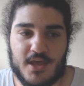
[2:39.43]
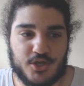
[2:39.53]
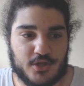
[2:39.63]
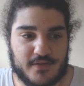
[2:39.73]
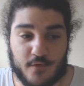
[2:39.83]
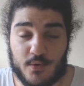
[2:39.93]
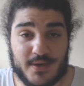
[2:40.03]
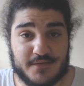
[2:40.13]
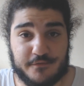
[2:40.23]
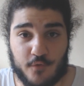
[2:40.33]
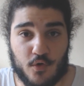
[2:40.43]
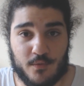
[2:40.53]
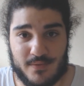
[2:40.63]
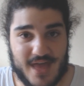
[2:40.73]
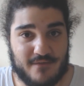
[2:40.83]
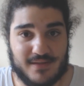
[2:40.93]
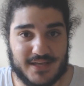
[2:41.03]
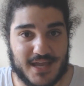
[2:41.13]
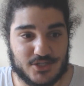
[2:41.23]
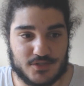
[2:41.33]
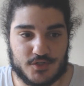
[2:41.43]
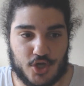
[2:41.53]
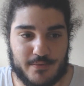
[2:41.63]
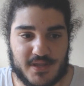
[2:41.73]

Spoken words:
You know, they've always fought with that relegation zone,